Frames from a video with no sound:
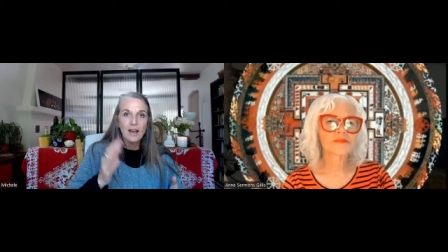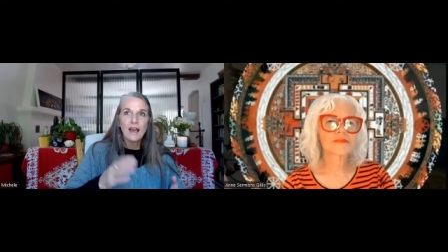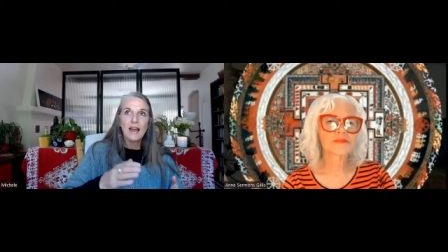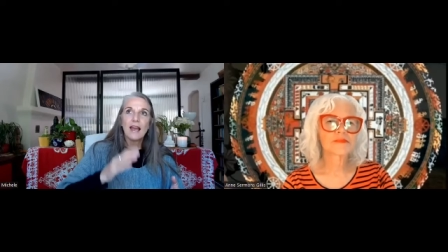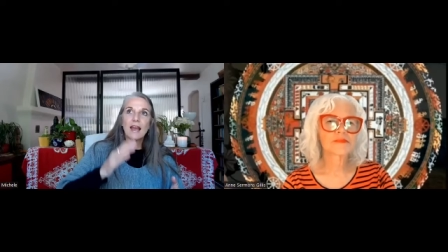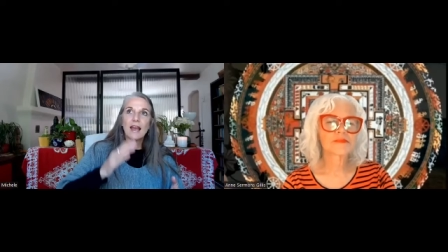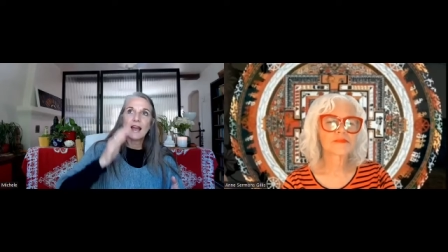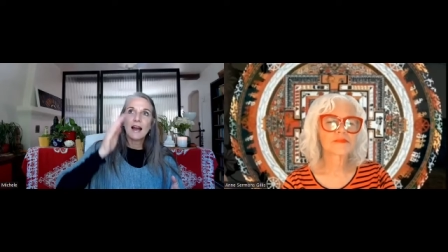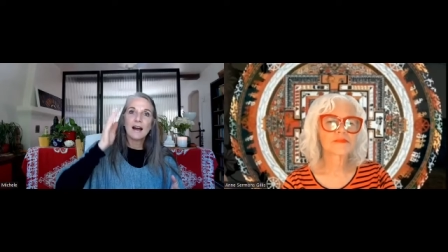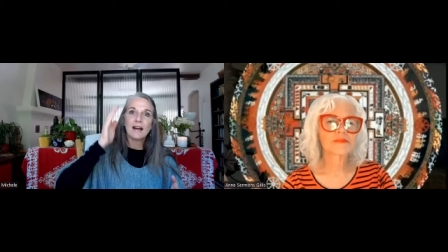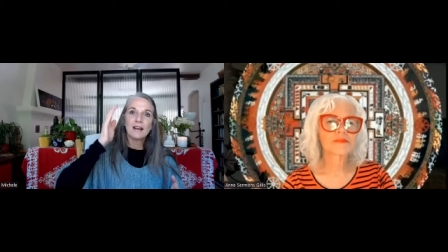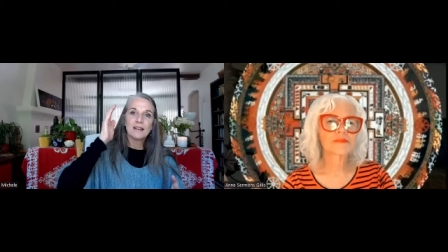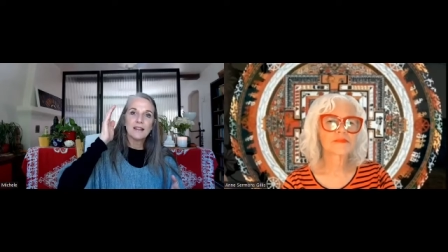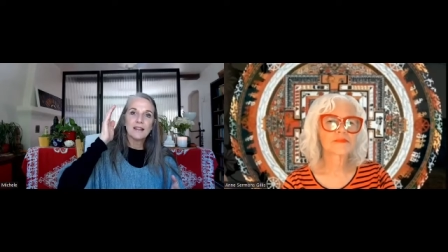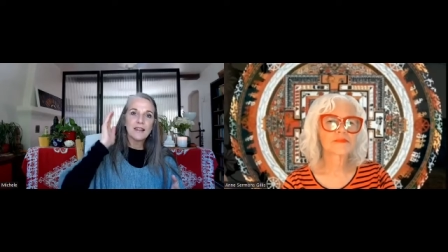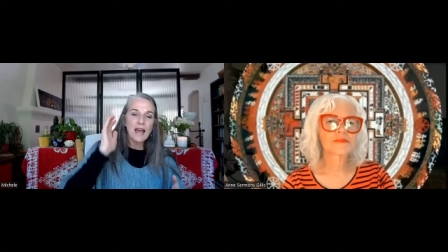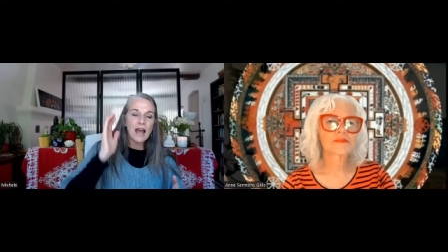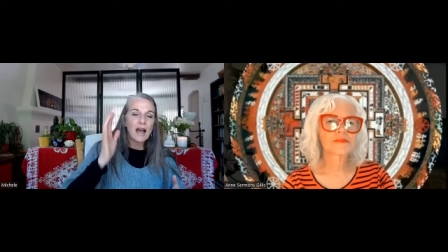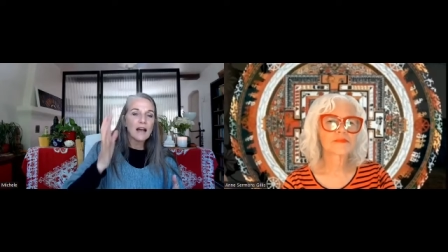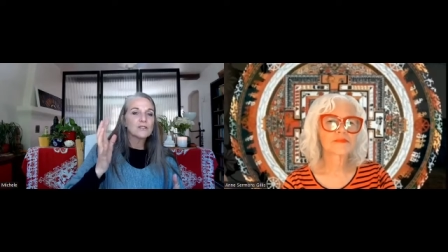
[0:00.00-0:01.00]
And
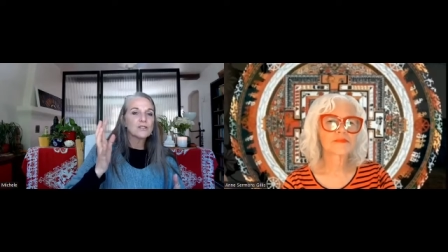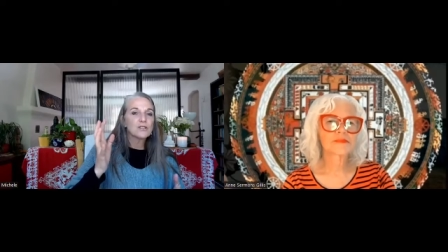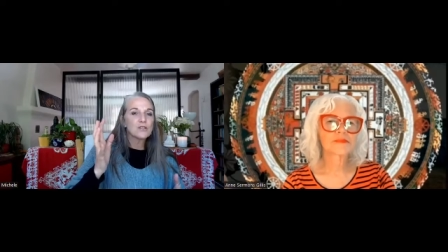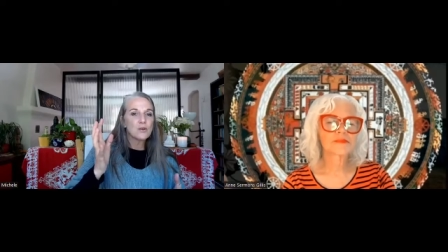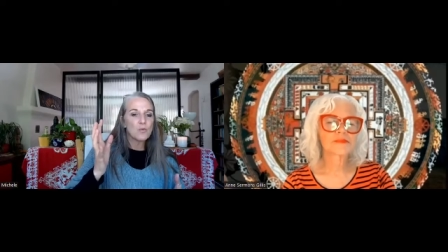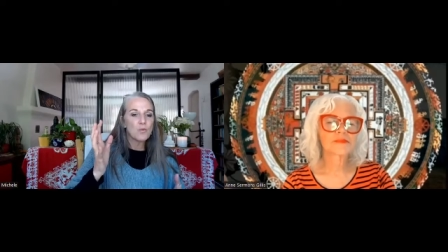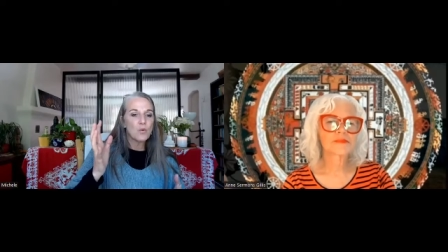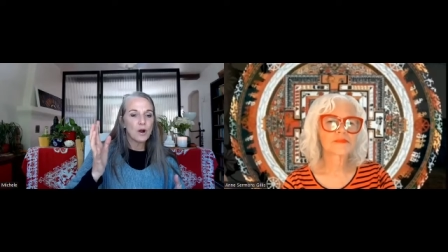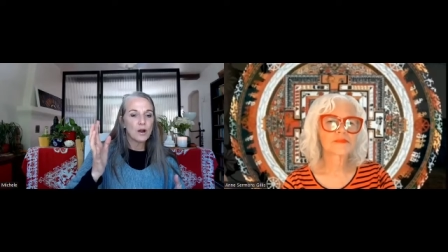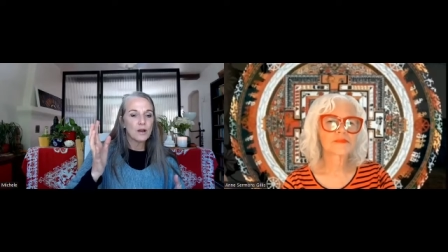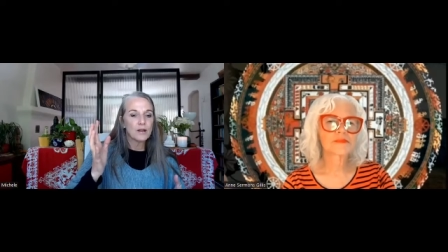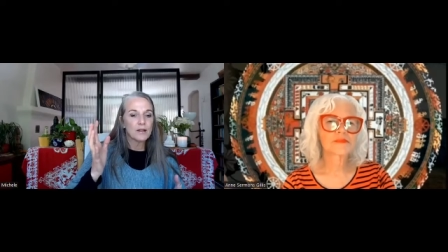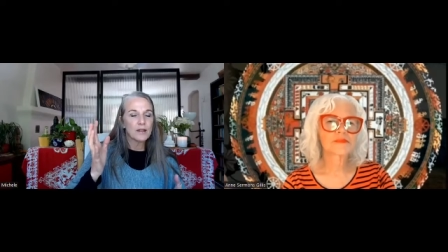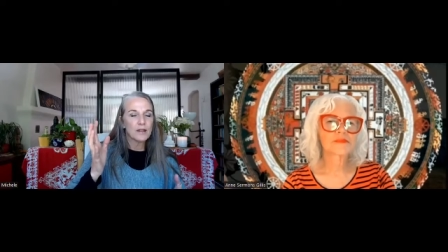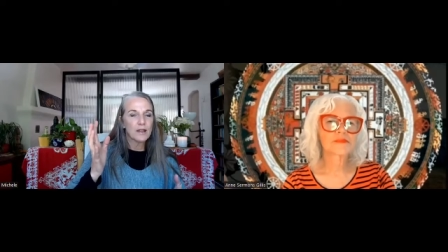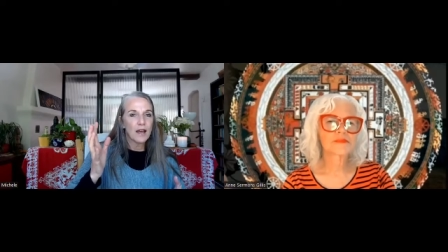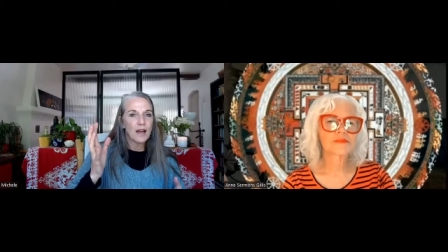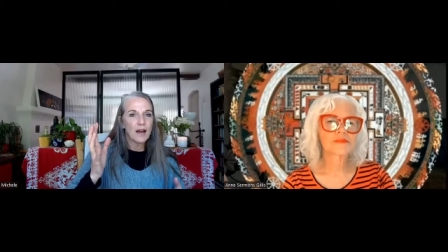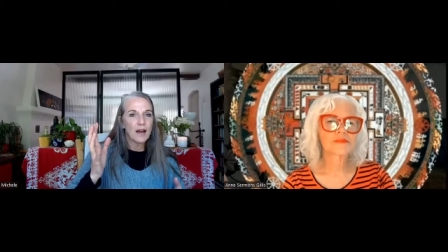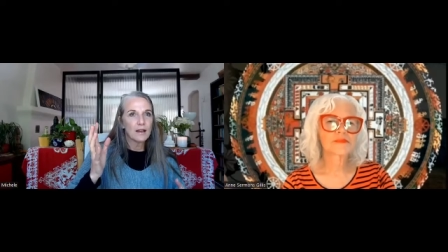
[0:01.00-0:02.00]
that's the one
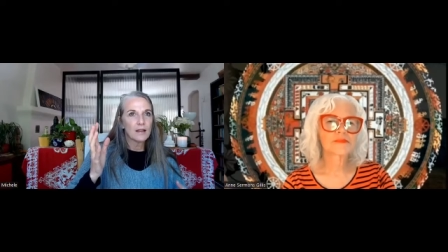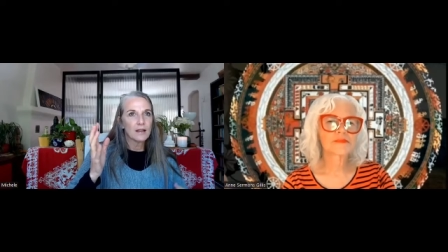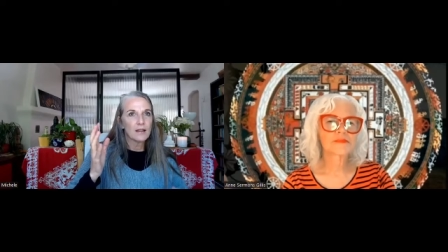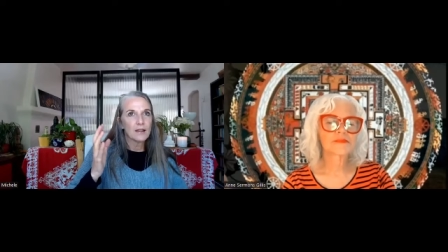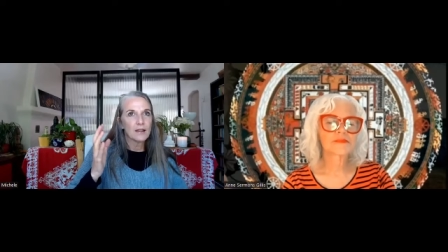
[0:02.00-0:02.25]
that